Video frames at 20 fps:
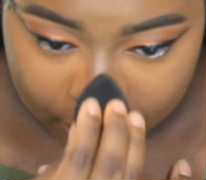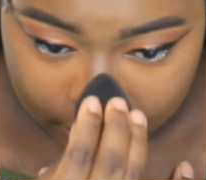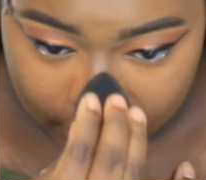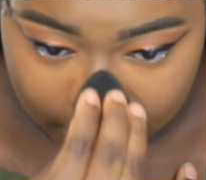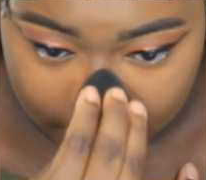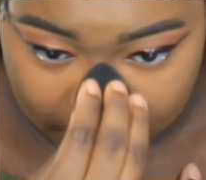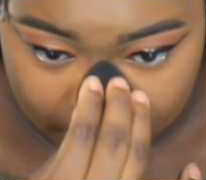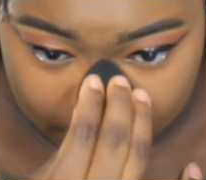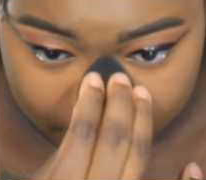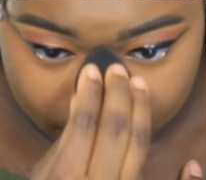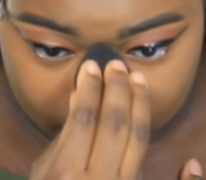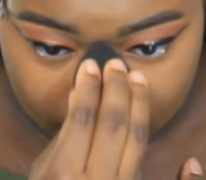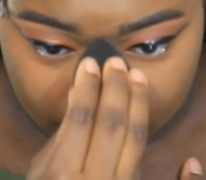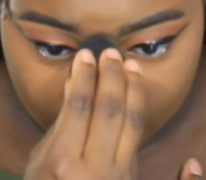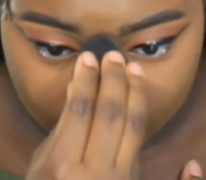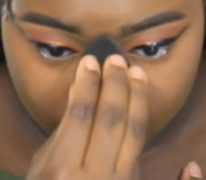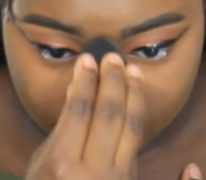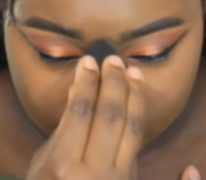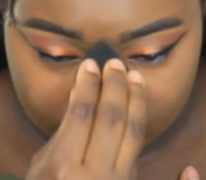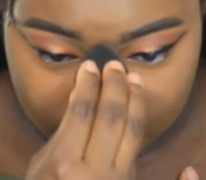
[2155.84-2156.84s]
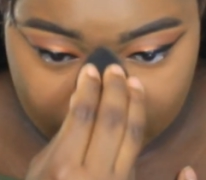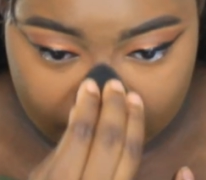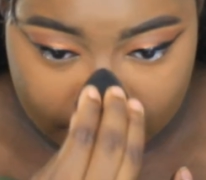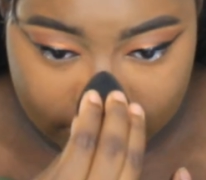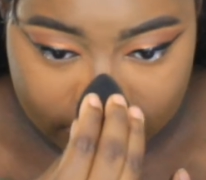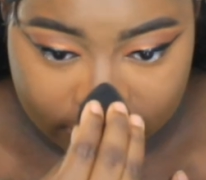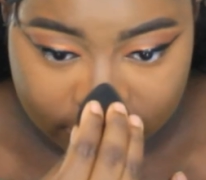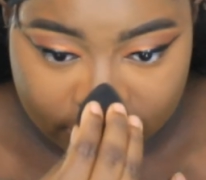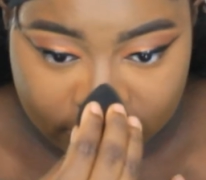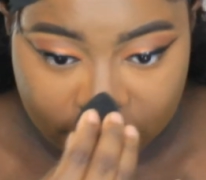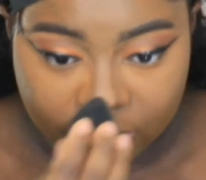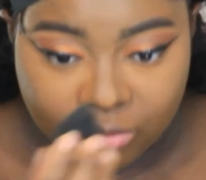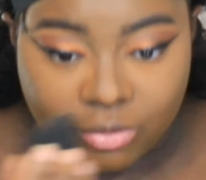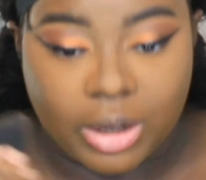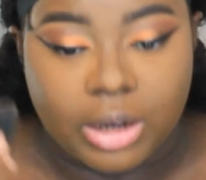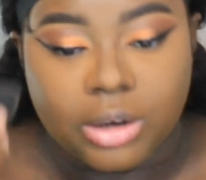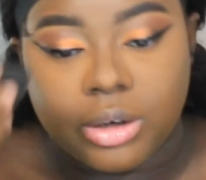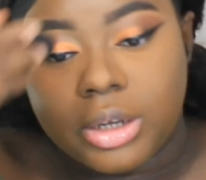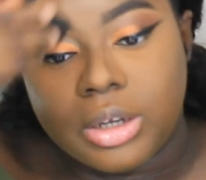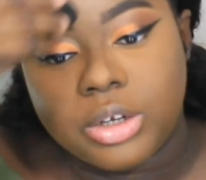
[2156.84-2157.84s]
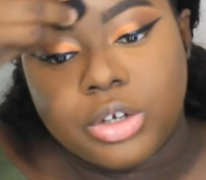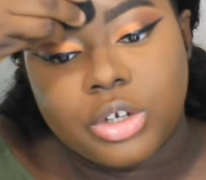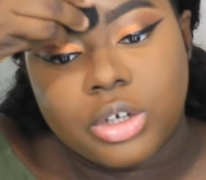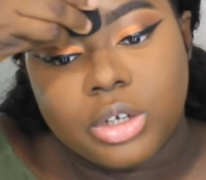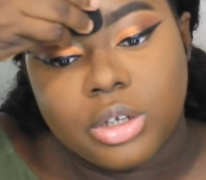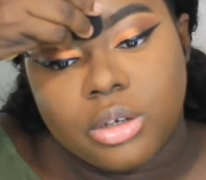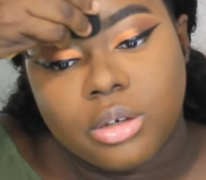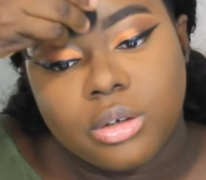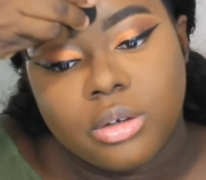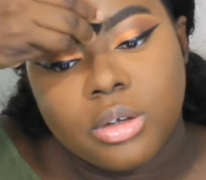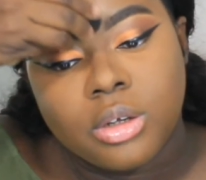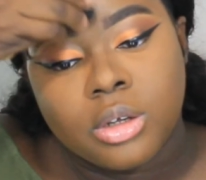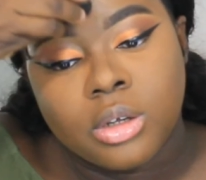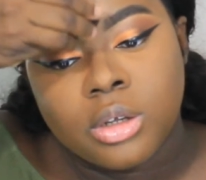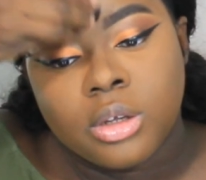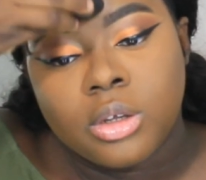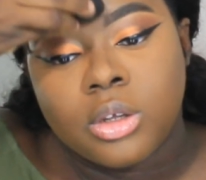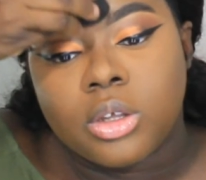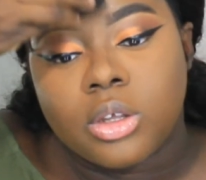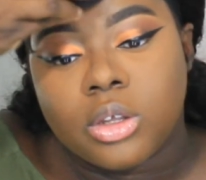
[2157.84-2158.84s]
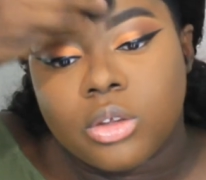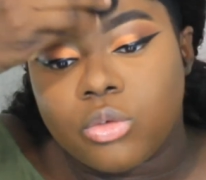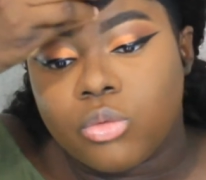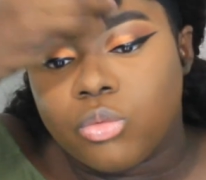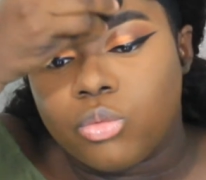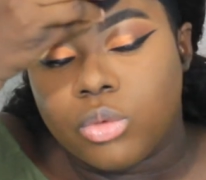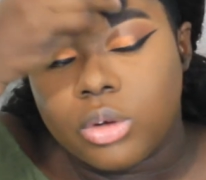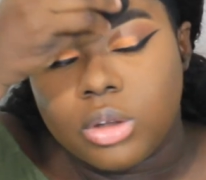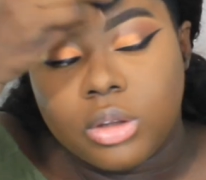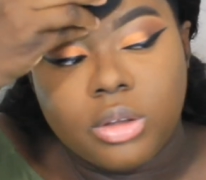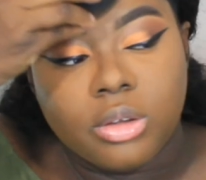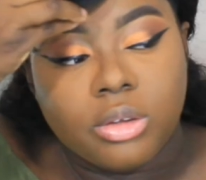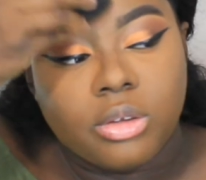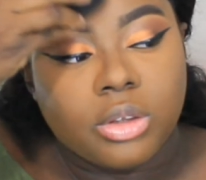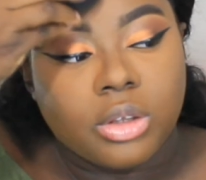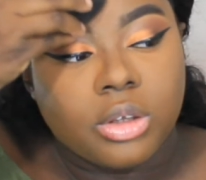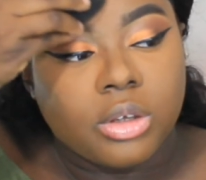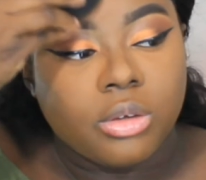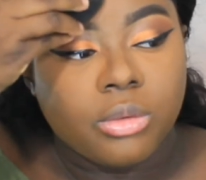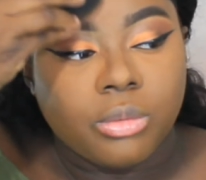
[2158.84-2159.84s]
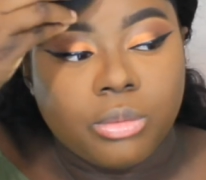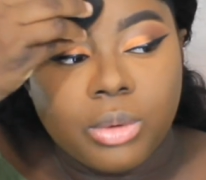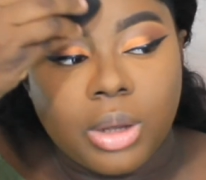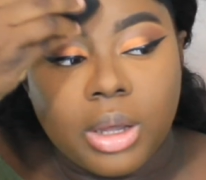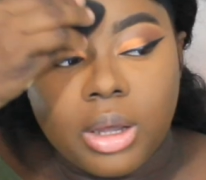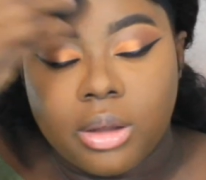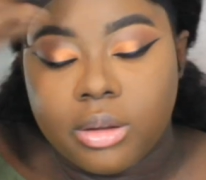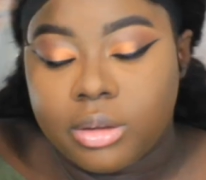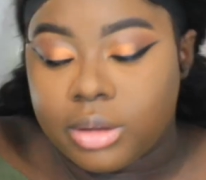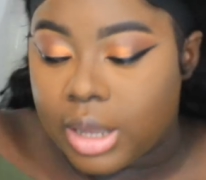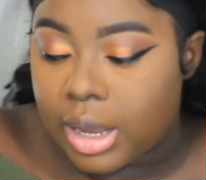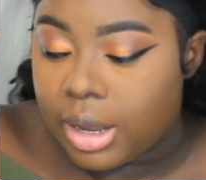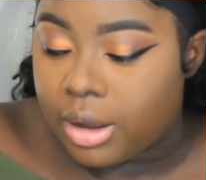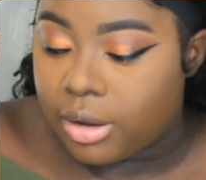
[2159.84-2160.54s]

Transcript: And I'm not gonna lie, the stick foundation is really sitting well. Now,